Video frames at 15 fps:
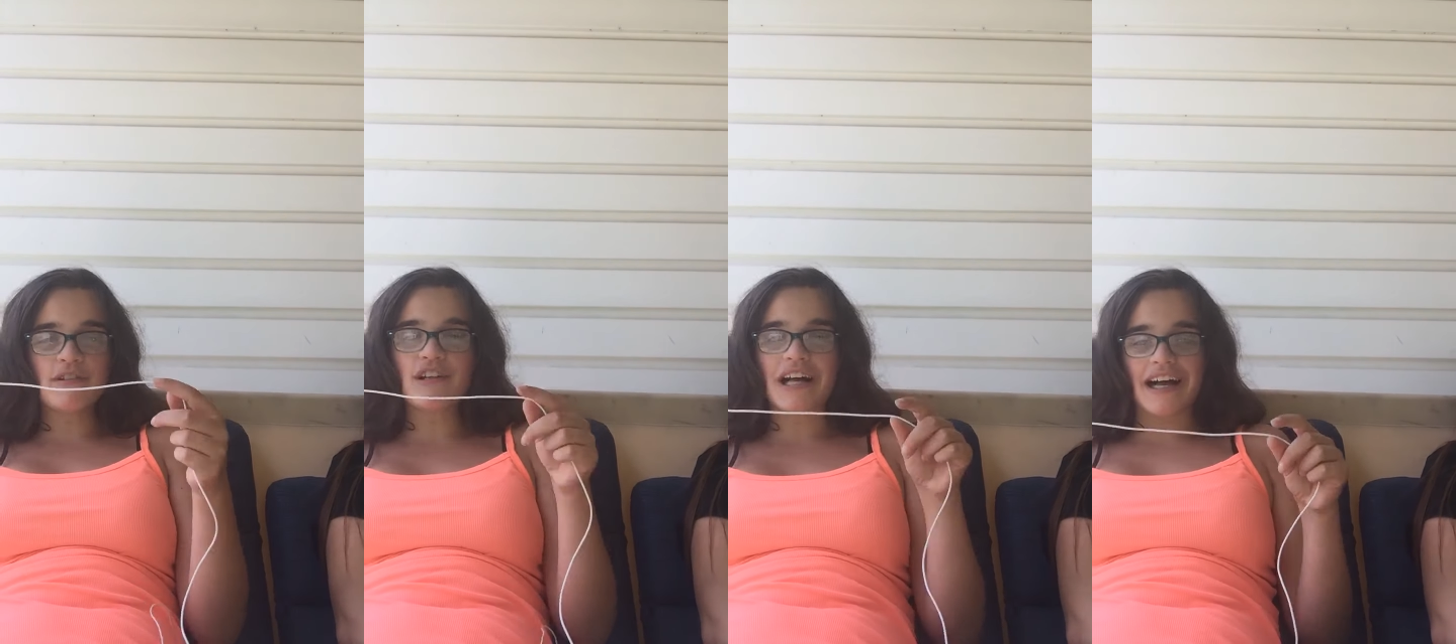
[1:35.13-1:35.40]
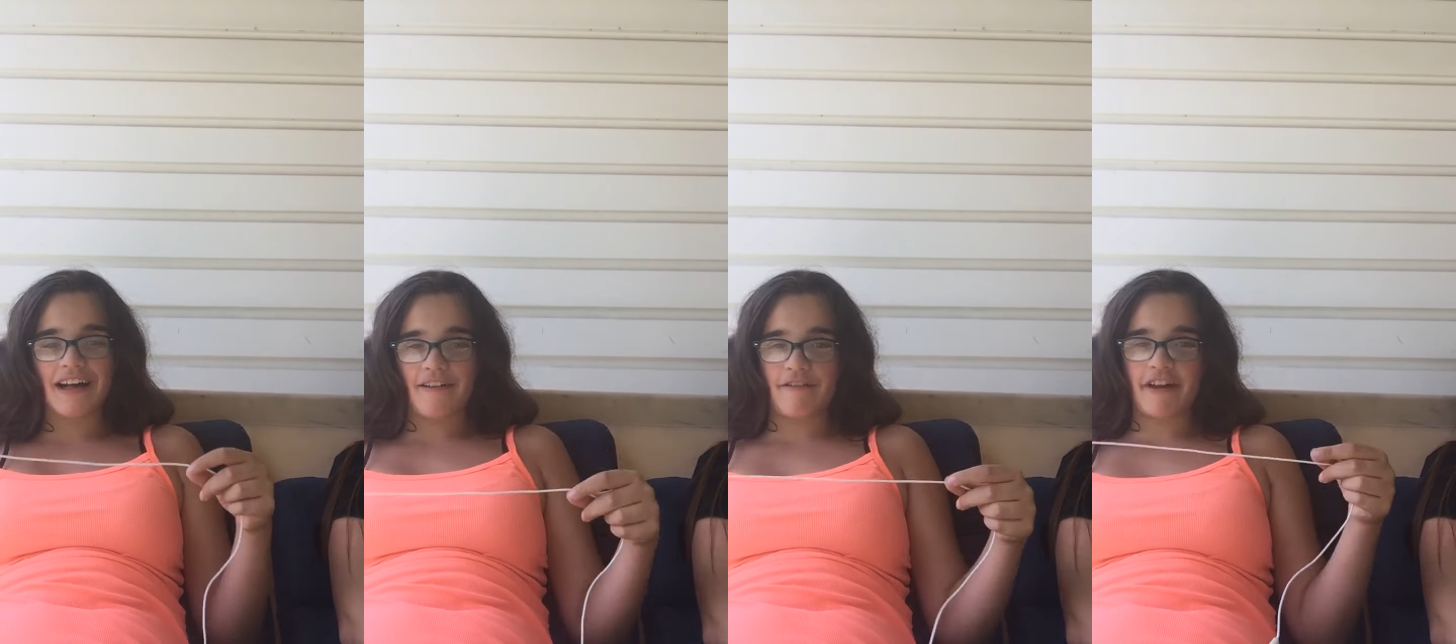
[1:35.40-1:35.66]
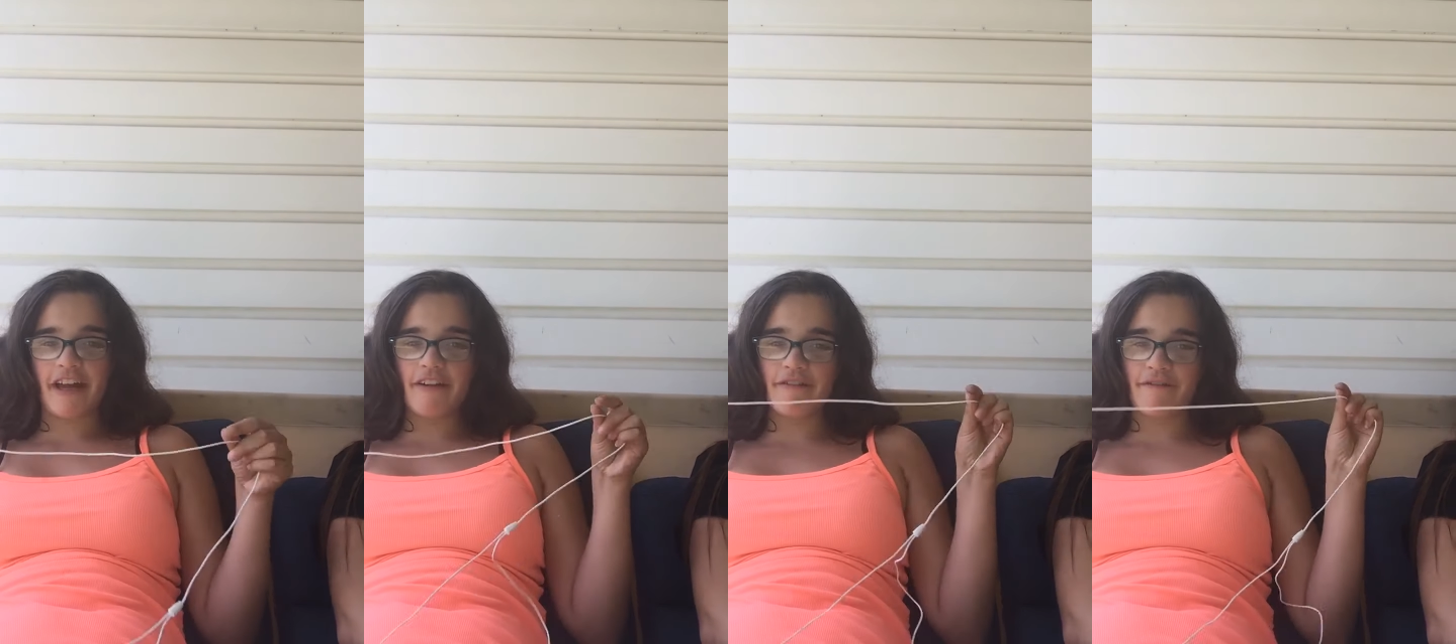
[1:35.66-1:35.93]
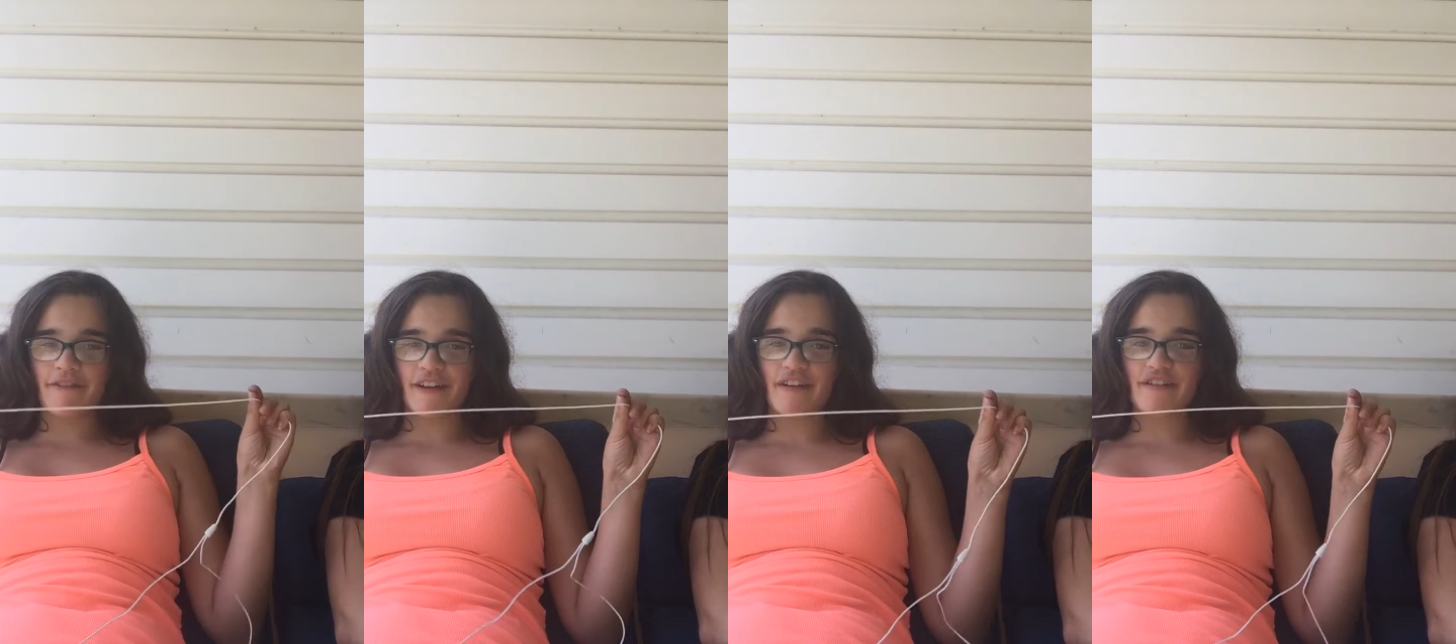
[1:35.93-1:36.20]
will have
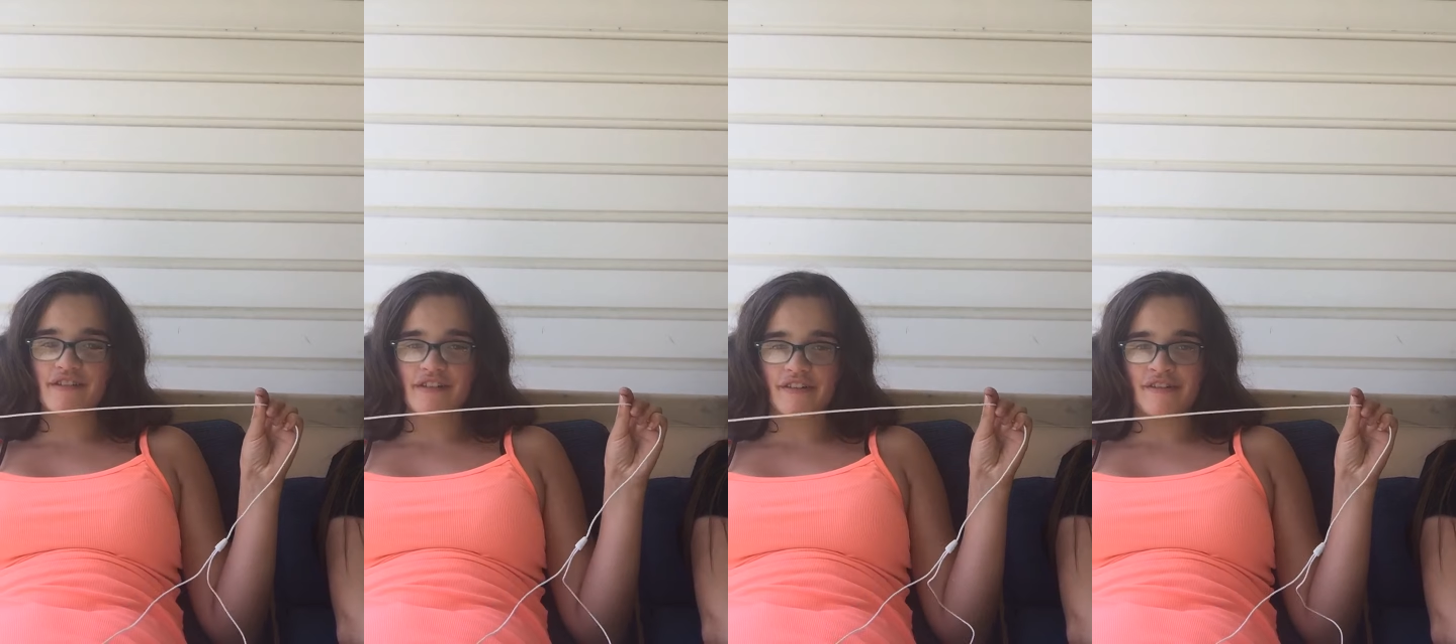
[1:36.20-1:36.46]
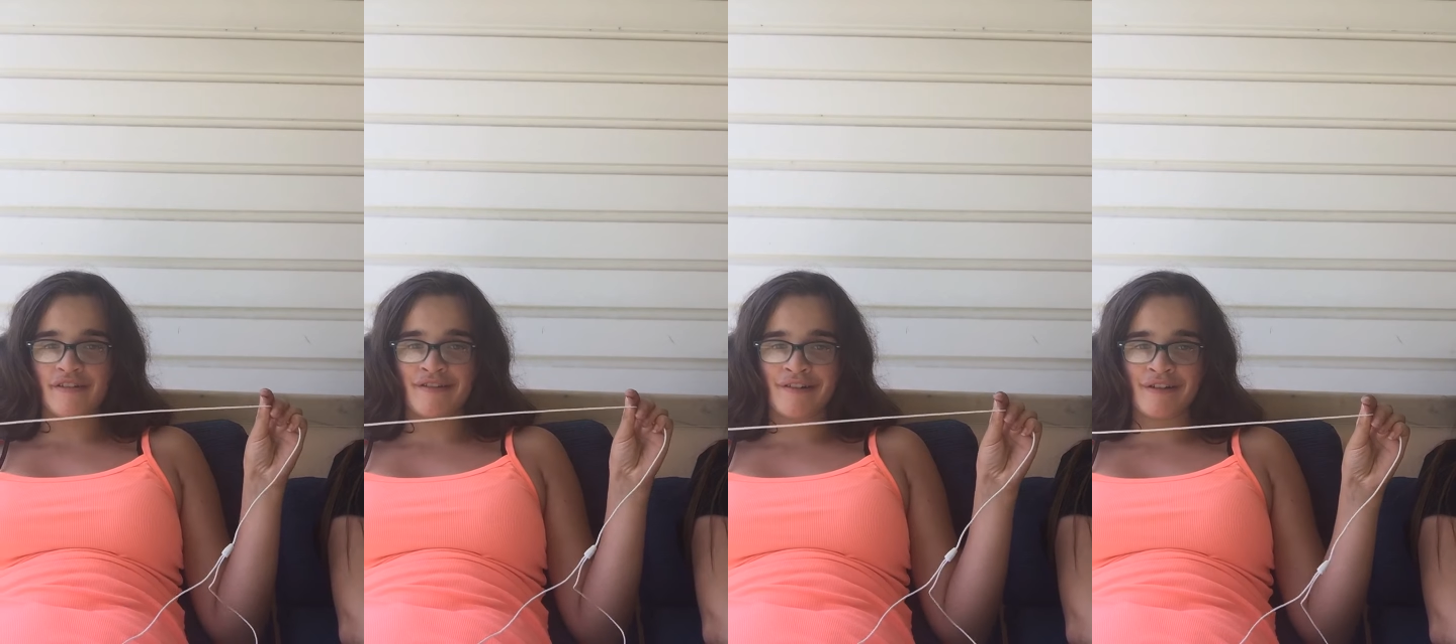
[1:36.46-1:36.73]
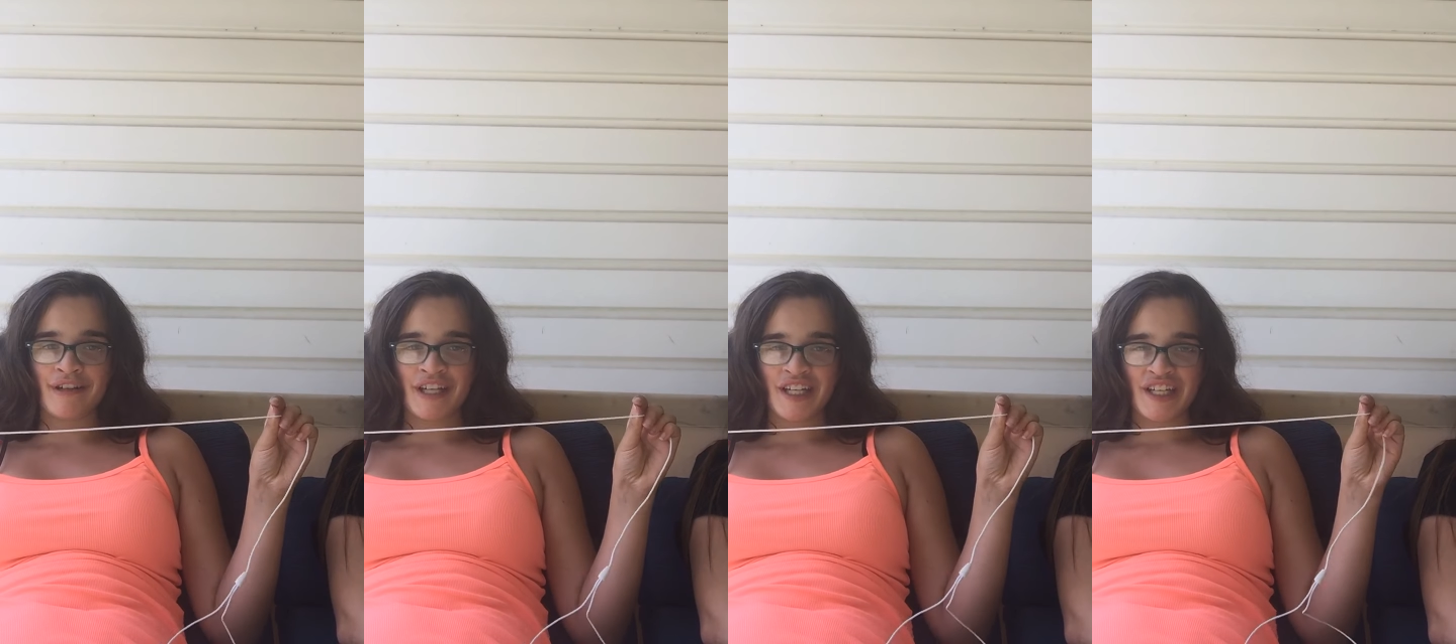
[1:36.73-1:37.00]
headphones on.